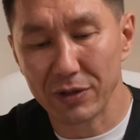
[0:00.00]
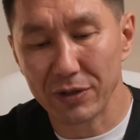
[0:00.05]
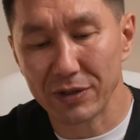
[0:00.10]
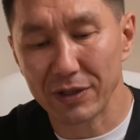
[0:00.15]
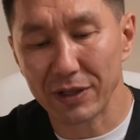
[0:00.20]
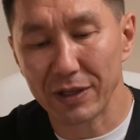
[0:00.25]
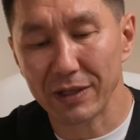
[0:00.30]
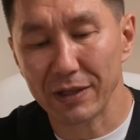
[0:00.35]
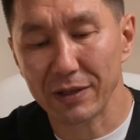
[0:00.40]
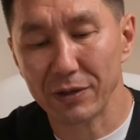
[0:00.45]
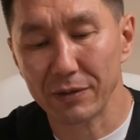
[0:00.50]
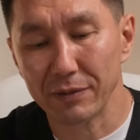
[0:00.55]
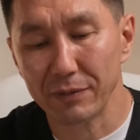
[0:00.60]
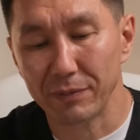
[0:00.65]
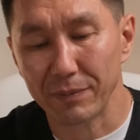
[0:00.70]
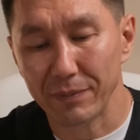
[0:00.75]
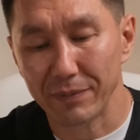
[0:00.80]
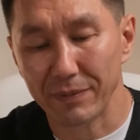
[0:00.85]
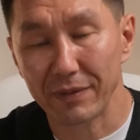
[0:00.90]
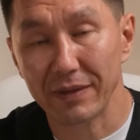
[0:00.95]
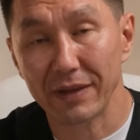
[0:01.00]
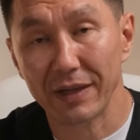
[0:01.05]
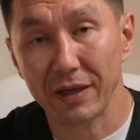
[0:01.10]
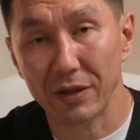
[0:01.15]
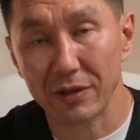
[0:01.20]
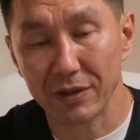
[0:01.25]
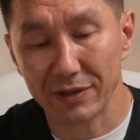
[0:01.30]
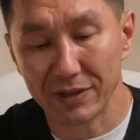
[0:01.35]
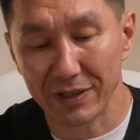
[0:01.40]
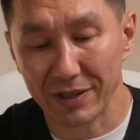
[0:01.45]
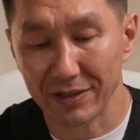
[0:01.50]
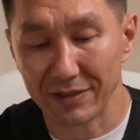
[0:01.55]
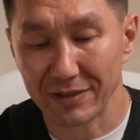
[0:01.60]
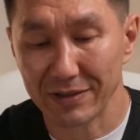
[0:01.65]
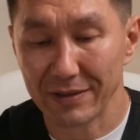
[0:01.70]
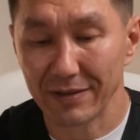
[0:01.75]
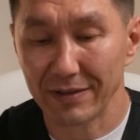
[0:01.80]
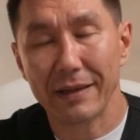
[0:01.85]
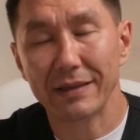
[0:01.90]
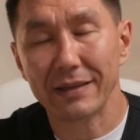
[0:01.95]
see, here it is.
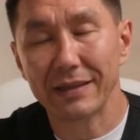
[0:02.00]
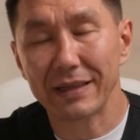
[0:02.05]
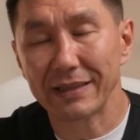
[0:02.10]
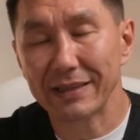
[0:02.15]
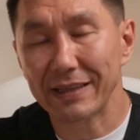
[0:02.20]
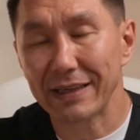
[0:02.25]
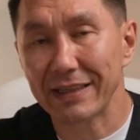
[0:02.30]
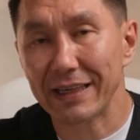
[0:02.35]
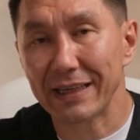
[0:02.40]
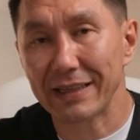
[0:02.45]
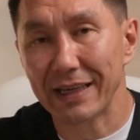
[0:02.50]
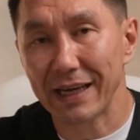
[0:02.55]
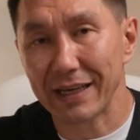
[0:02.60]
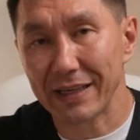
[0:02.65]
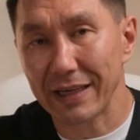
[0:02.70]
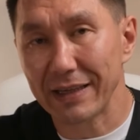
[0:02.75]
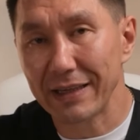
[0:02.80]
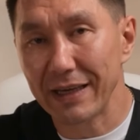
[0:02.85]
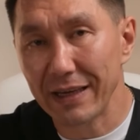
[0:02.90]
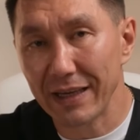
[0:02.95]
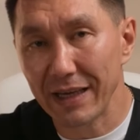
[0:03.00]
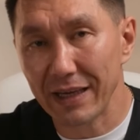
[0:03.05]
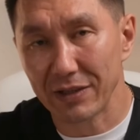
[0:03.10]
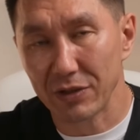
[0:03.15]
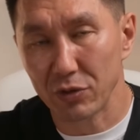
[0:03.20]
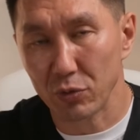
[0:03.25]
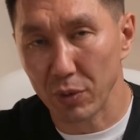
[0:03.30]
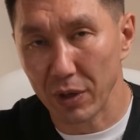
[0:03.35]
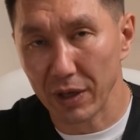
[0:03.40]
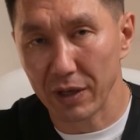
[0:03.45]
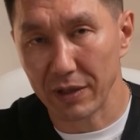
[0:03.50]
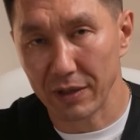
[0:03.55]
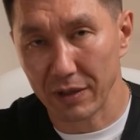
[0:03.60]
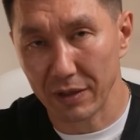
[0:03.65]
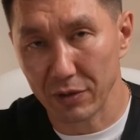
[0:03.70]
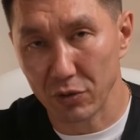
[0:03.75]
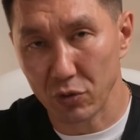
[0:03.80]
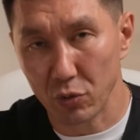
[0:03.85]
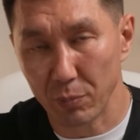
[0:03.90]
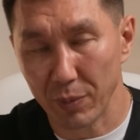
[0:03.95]
This is exactly the case where,
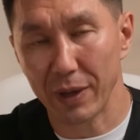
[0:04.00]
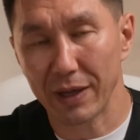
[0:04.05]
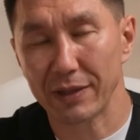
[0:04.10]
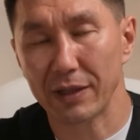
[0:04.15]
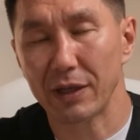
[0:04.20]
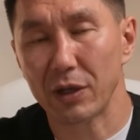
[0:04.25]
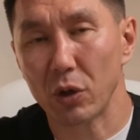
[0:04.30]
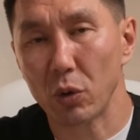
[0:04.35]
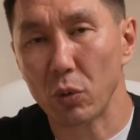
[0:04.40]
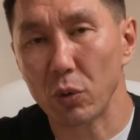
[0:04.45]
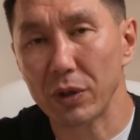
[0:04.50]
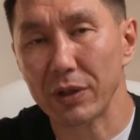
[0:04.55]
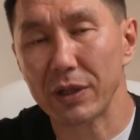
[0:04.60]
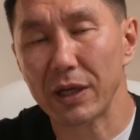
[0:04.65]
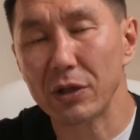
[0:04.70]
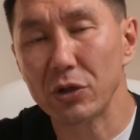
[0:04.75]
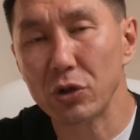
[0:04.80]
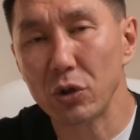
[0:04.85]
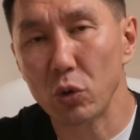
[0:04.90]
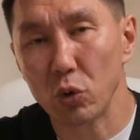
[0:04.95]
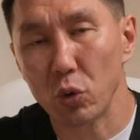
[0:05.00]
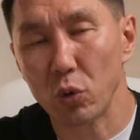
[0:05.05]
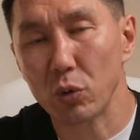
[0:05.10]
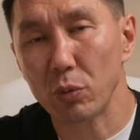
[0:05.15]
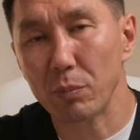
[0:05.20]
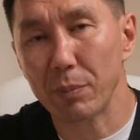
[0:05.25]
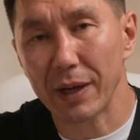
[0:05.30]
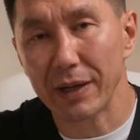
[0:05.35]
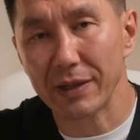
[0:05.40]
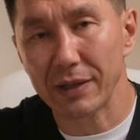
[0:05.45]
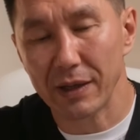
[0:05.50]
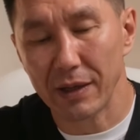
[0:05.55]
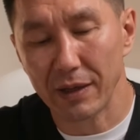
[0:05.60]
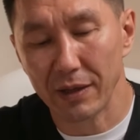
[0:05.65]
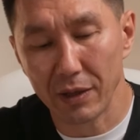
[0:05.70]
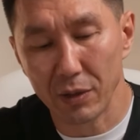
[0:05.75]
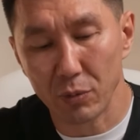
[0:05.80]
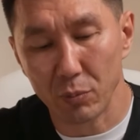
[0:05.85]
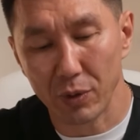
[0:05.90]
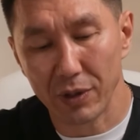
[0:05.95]
to make the lower denture hold better,
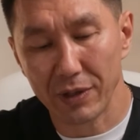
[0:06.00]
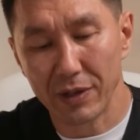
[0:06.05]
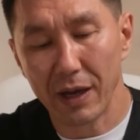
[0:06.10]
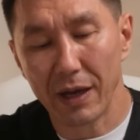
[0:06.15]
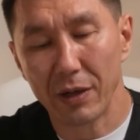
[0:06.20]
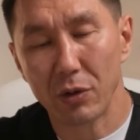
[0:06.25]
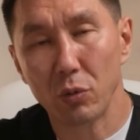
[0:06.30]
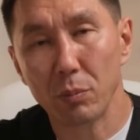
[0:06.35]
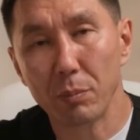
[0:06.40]
we try to